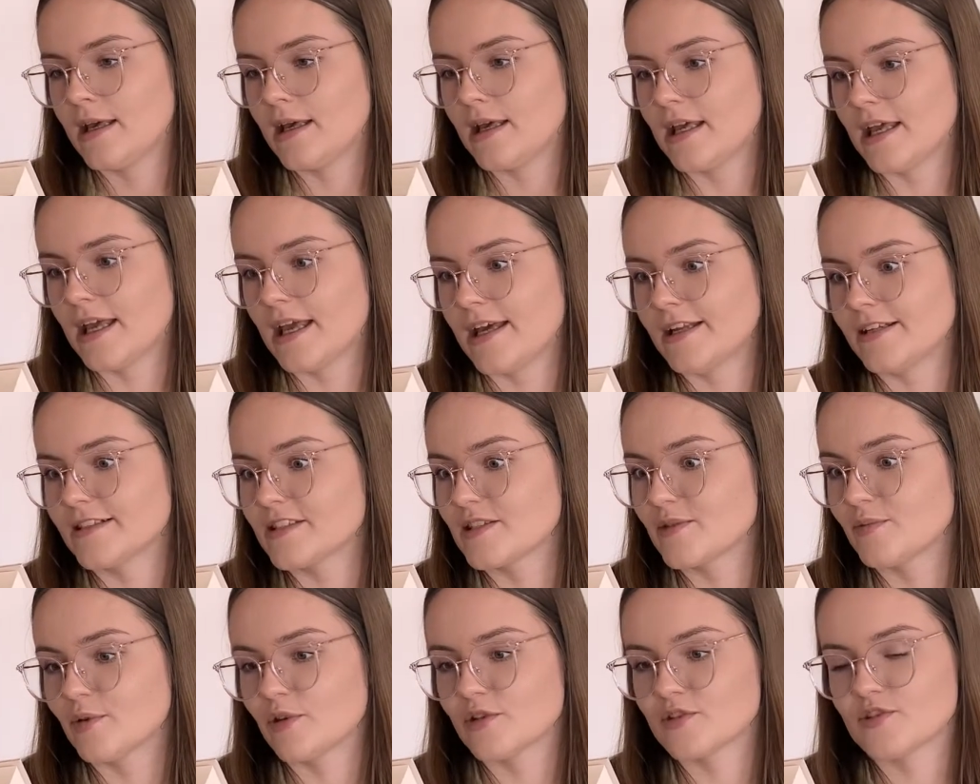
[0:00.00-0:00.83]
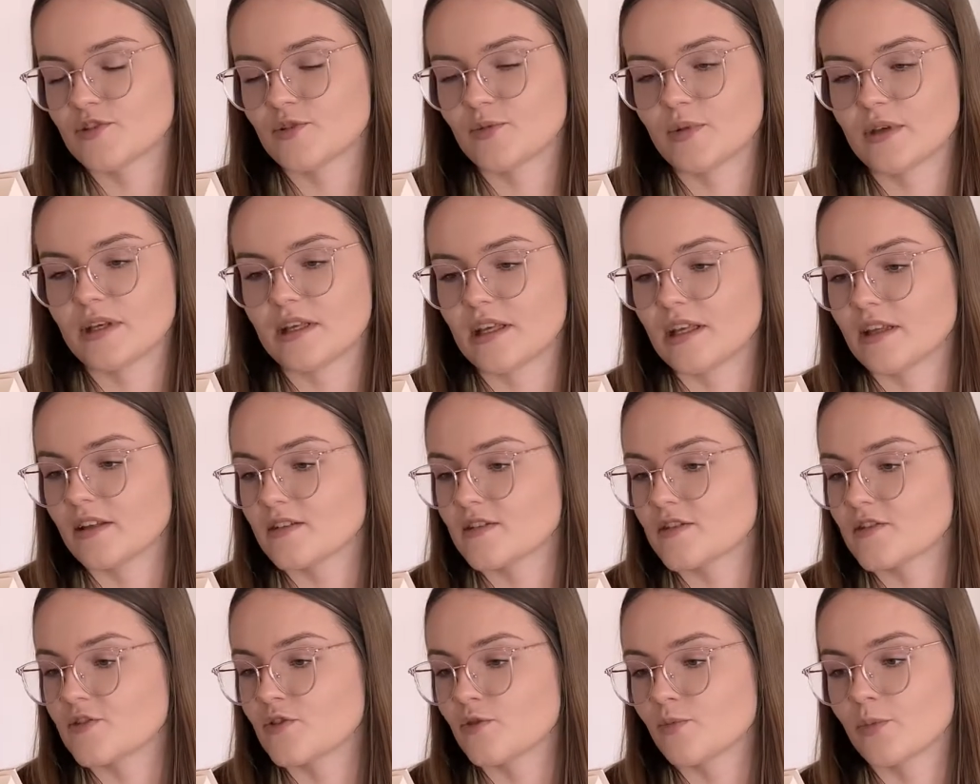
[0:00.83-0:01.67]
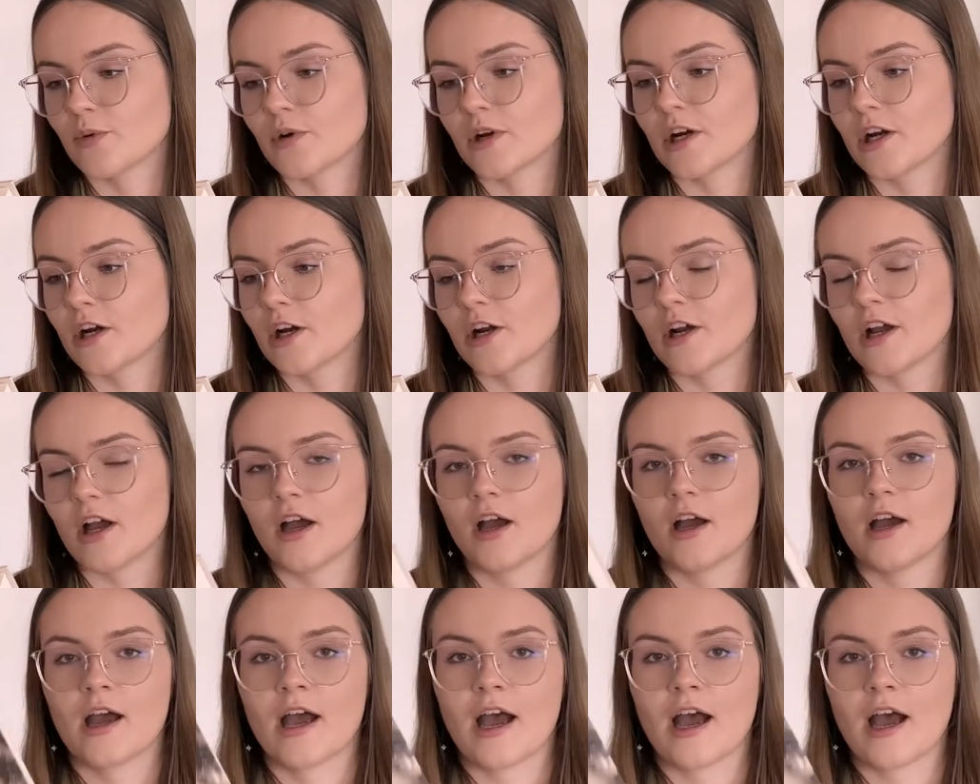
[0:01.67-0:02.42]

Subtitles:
and it's supposed to be super